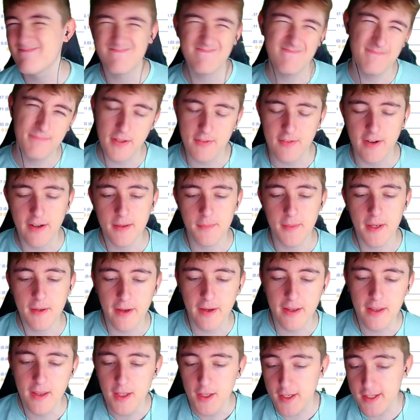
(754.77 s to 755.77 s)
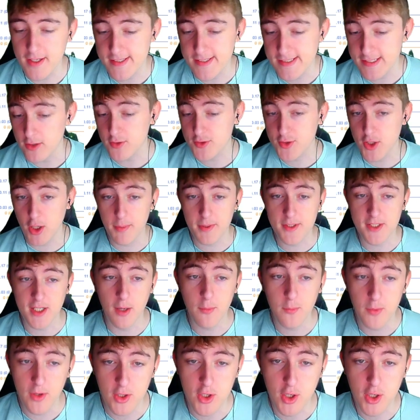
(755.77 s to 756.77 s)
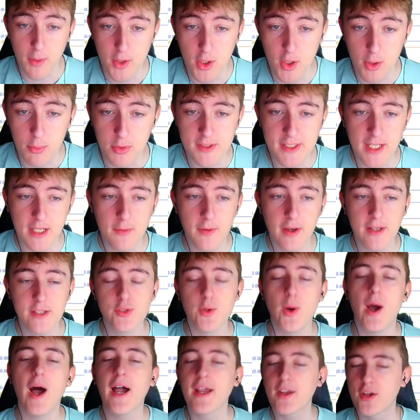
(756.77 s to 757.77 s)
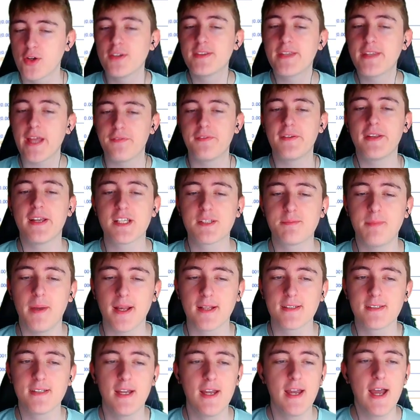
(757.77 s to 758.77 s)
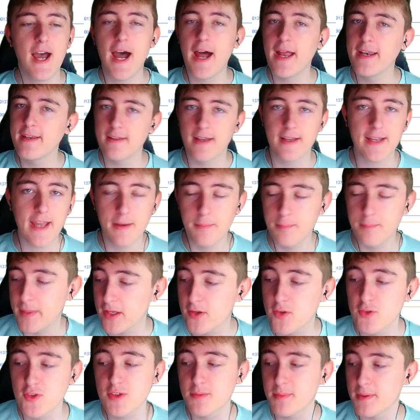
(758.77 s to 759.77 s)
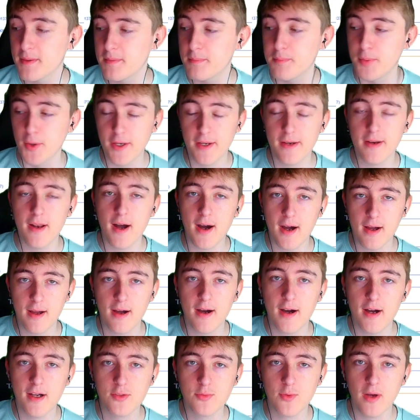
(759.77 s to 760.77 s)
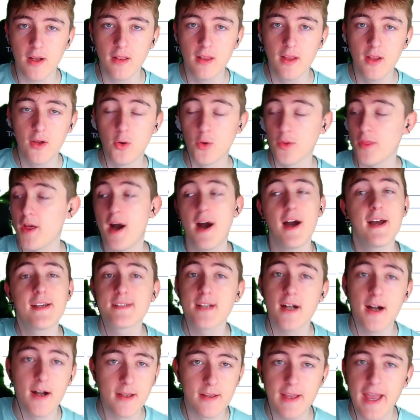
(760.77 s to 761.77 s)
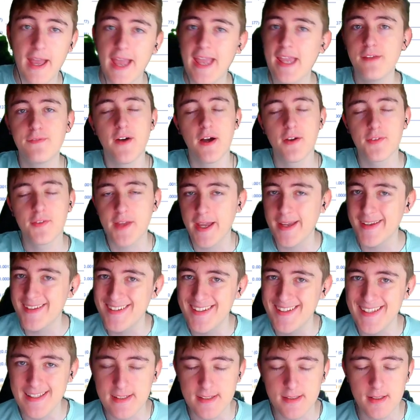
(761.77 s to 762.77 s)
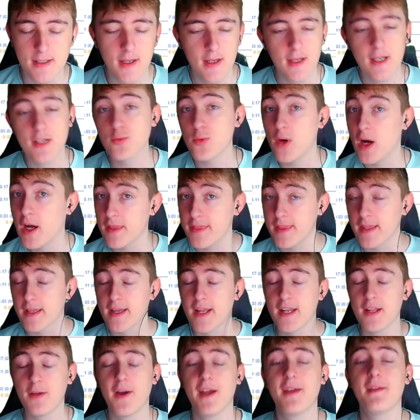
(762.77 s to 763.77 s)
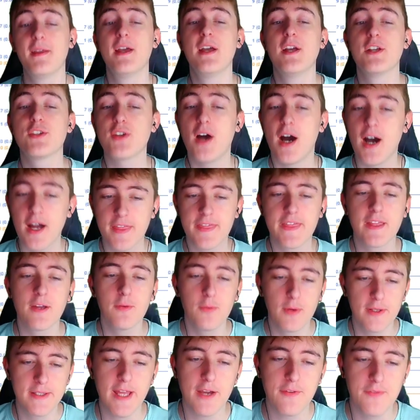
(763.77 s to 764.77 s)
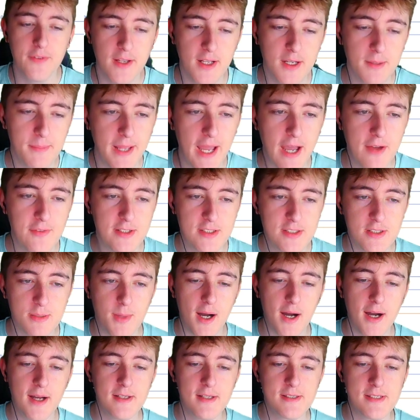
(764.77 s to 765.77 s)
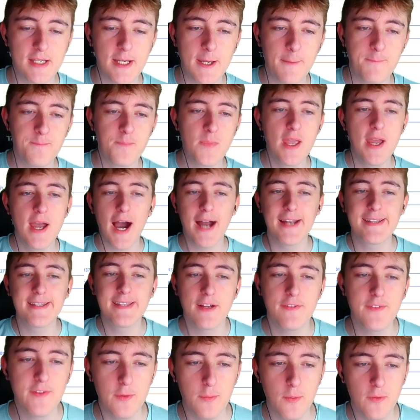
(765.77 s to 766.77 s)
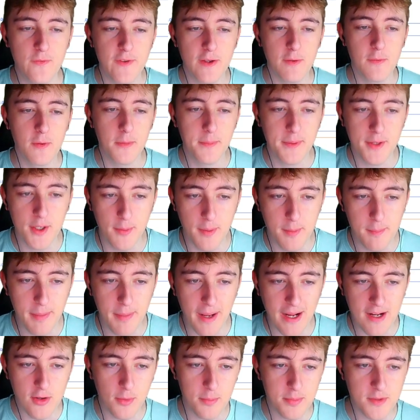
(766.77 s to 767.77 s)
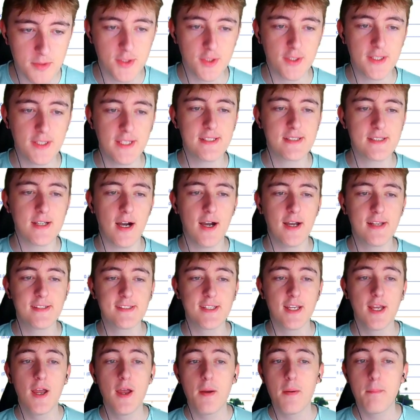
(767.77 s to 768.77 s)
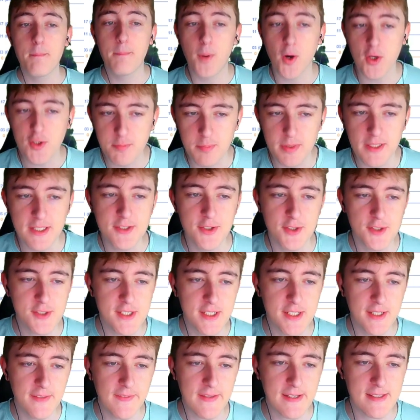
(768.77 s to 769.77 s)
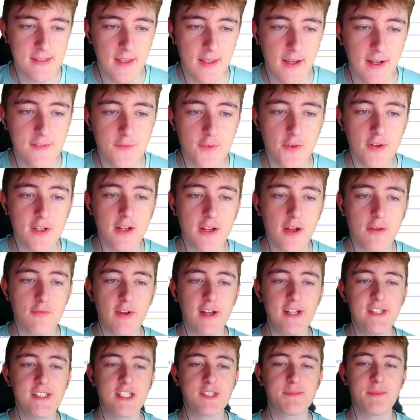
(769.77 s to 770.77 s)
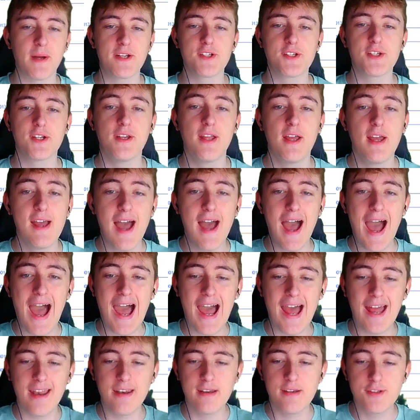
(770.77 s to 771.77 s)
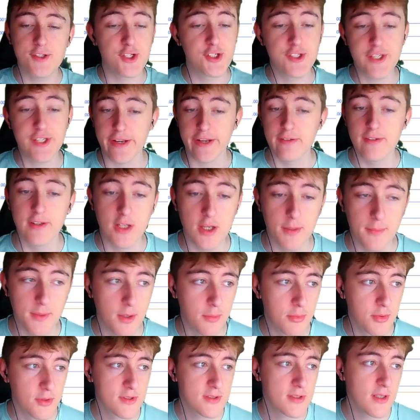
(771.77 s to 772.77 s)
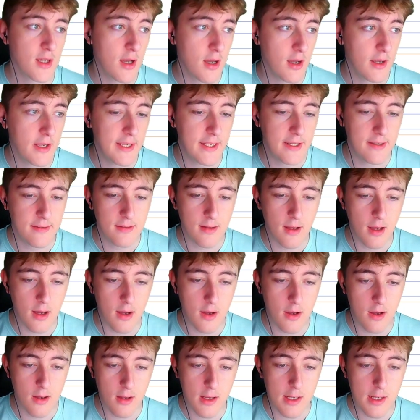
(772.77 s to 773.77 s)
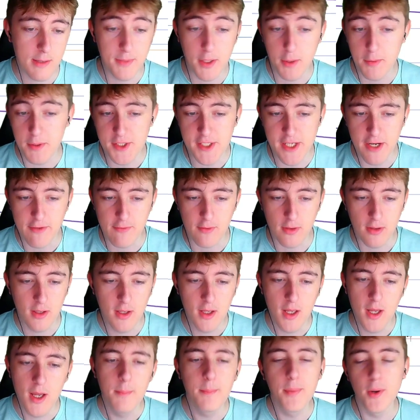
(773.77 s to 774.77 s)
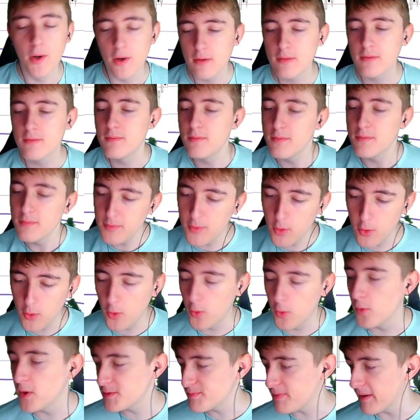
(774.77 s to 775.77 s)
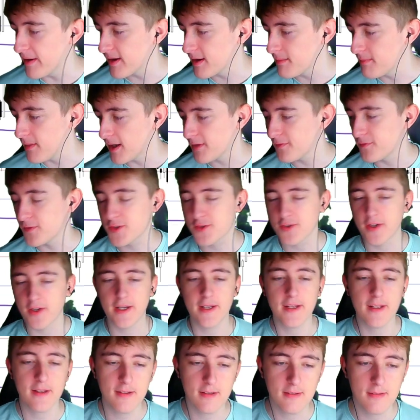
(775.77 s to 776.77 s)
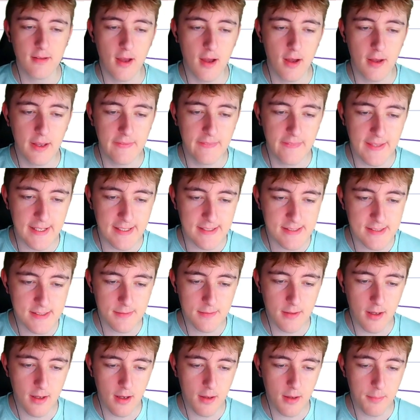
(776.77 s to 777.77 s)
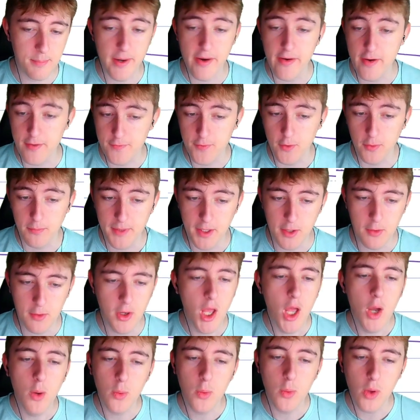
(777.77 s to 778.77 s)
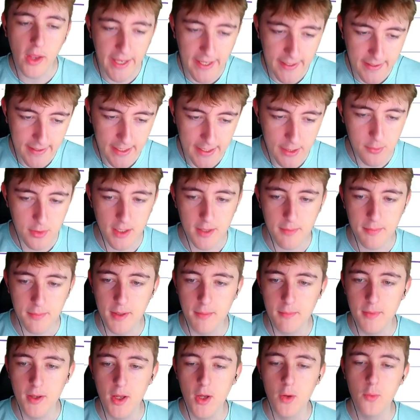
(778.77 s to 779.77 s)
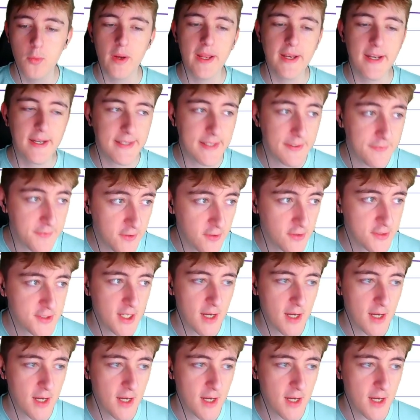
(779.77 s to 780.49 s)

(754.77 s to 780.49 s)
A bit random anyway. You can see October time we are coming upwards anyway. So I could definitely expect. And again, Bitcoin's going to be putting in a higher high as well. Or the highest high, 85k at least, is what I think anyway. So I think we're definitely going to be having some highs here. I definitely think we're going to be coming back up to these highs, possibly touching this line for a range expansion, and just generally coming upwards in MEW in general. But always bearing in mind for trading, in this period for MEW, we are in equilibrium. We're in a difficult